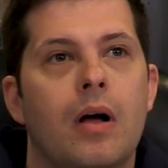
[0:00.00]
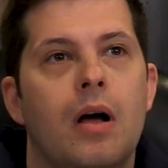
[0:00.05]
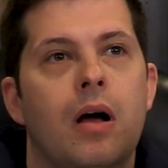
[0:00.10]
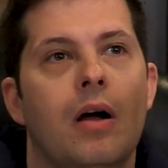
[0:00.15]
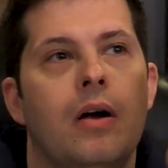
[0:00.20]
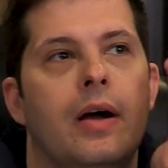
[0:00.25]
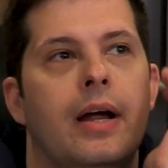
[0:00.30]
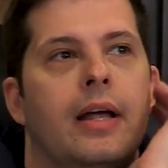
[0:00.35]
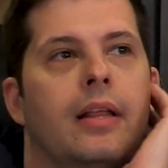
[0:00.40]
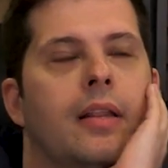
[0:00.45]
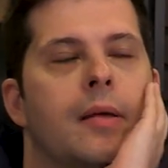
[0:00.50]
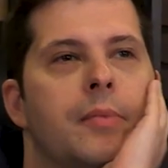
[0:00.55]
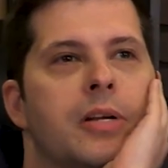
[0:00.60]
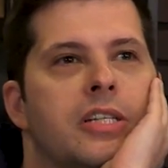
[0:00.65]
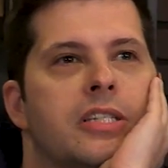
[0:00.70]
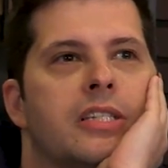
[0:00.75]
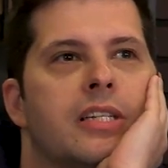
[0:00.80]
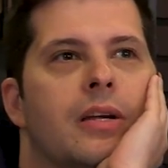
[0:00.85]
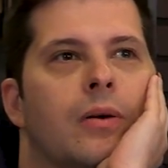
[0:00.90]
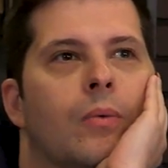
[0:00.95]
all right, let me
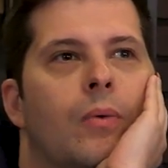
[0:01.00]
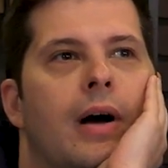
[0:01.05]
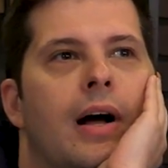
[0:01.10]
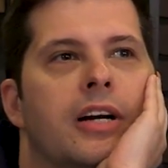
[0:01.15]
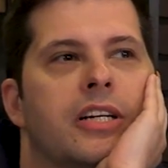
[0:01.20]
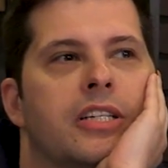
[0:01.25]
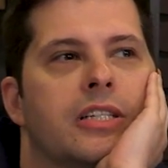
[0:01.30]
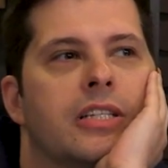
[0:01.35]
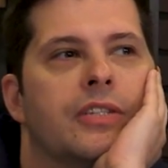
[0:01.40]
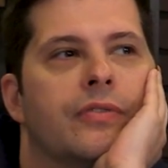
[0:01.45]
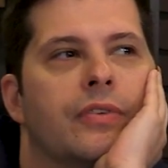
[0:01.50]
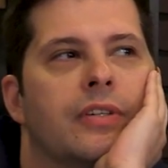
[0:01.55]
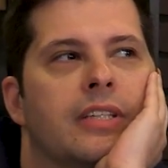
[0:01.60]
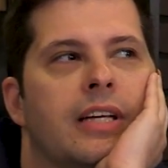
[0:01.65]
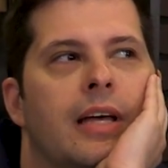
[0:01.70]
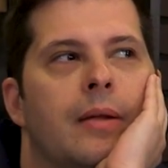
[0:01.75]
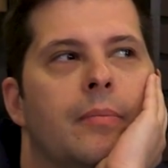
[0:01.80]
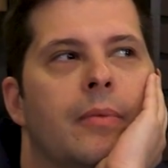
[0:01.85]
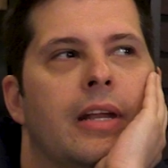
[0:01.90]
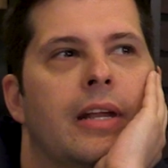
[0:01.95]
just sit and watch this for
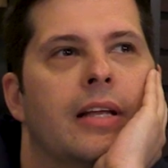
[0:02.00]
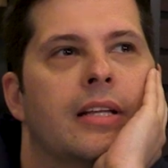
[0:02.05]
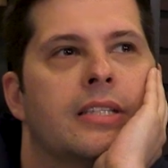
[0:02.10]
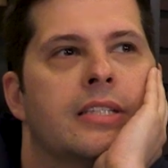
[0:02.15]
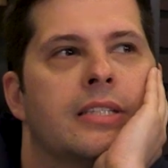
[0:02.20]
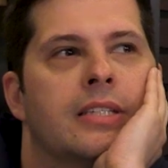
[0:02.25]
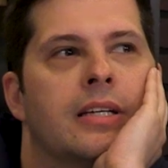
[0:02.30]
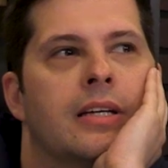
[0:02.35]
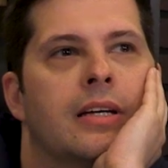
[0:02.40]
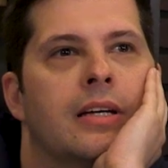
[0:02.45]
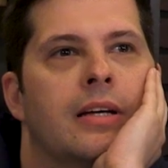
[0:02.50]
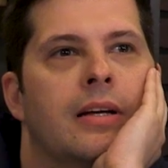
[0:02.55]
10 minutes.